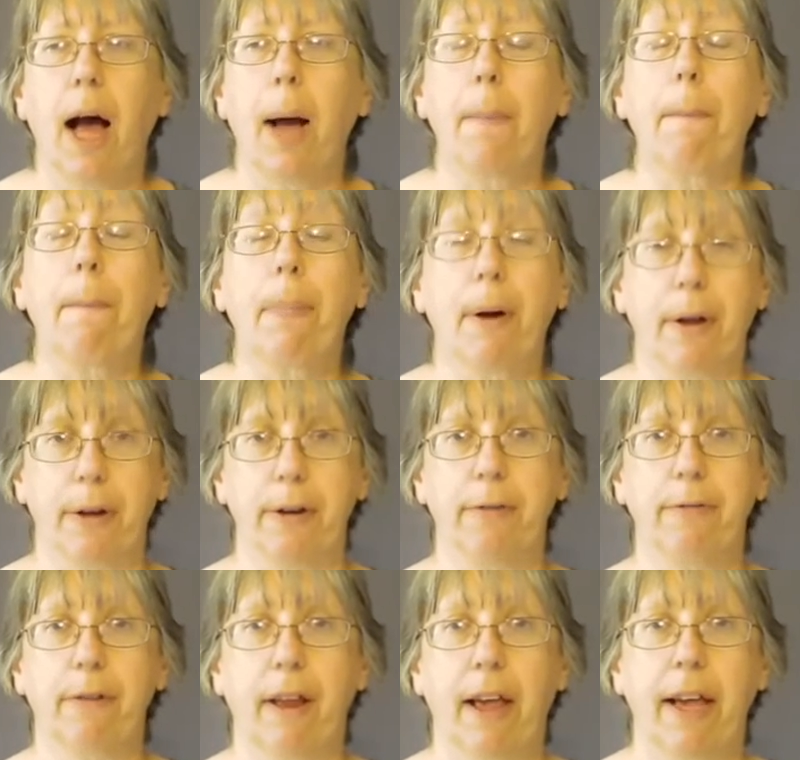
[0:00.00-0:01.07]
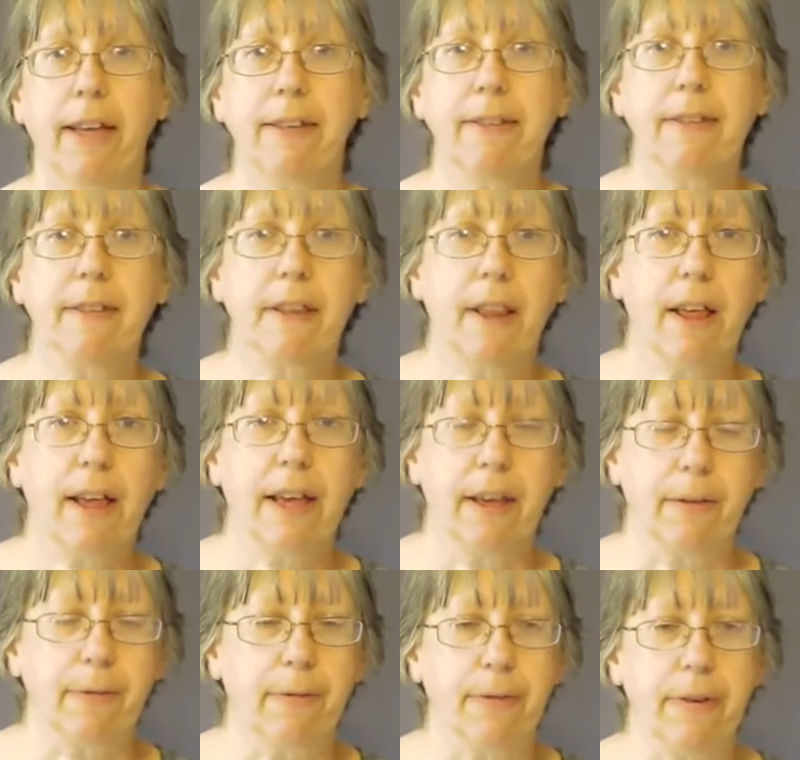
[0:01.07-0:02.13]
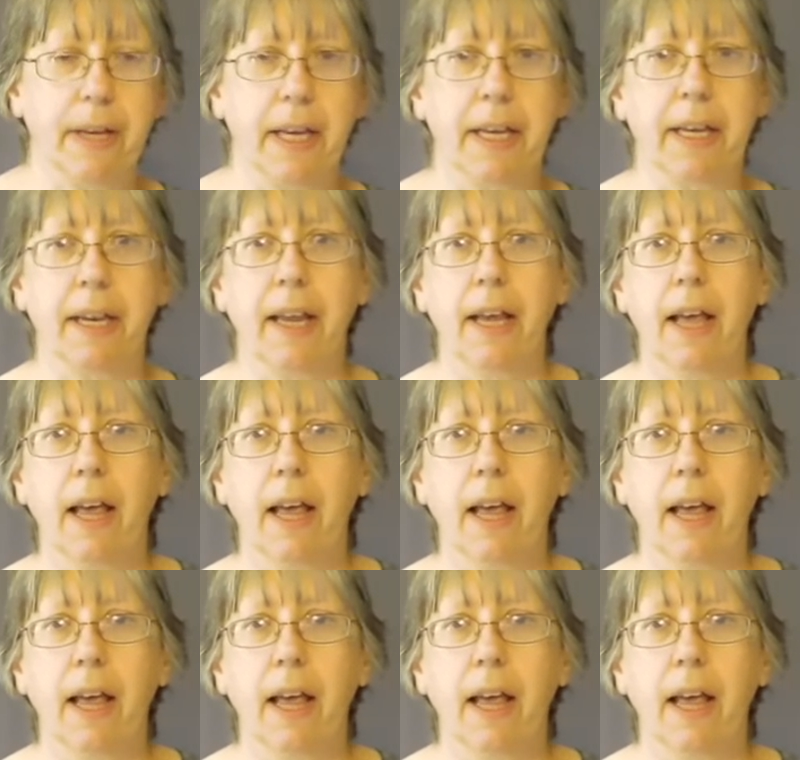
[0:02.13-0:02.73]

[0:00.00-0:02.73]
a butterfly's life. And